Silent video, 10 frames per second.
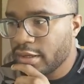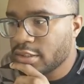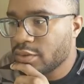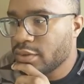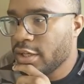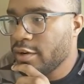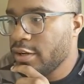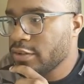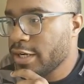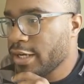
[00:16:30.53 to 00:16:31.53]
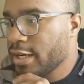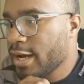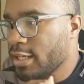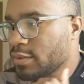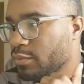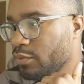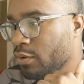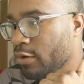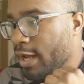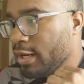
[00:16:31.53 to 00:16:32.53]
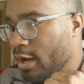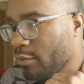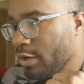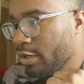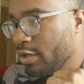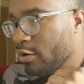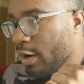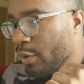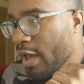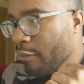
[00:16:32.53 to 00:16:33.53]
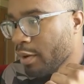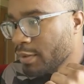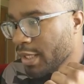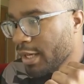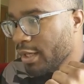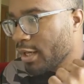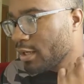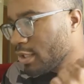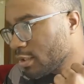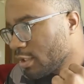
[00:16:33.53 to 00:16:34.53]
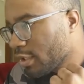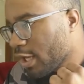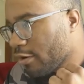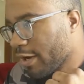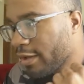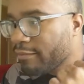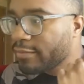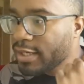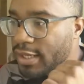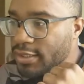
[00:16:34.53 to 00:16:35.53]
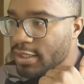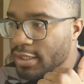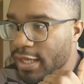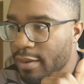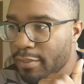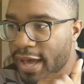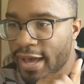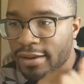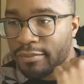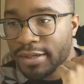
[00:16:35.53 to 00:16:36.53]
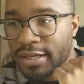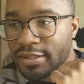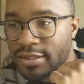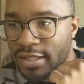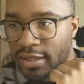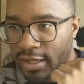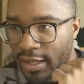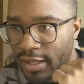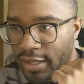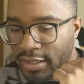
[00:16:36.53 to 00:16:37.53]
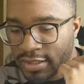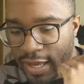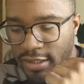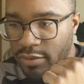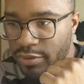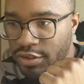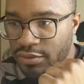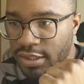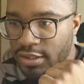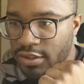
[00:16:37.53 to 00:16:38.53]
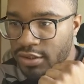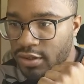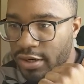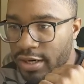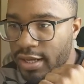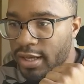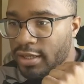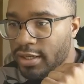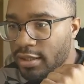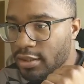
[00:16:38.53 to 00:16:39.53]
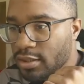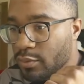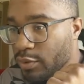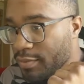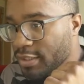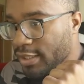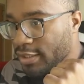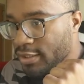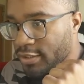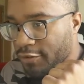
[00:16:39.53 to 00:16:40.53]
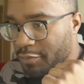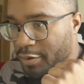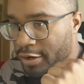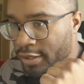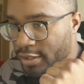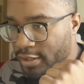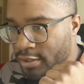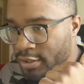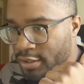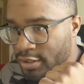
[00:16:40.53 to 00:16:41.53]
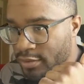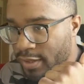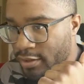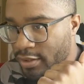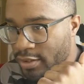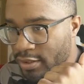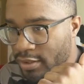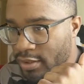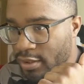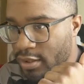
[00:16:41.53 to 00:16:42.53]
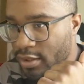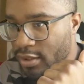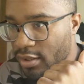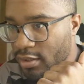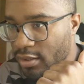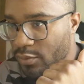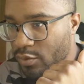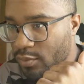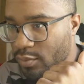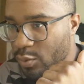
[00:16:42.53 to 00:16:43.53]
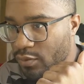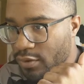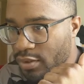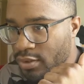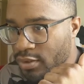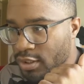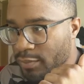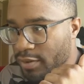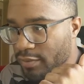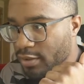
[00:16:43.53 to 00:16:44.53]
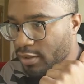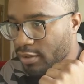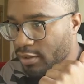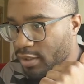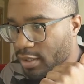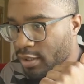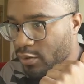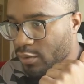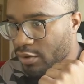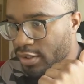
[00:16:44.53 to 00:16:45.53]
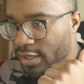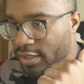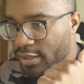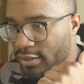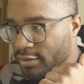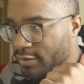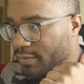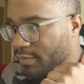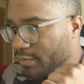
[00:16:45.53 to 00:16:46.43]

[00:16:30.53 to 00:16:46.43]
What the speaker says: So here it is right here, guys. Right now, we have a website. Doesn't look that great. Doesn't look that bad, but it is exactly what you need to start. Now that the website itself part is just about done, and then we'll move this, keep everything in the order that it is.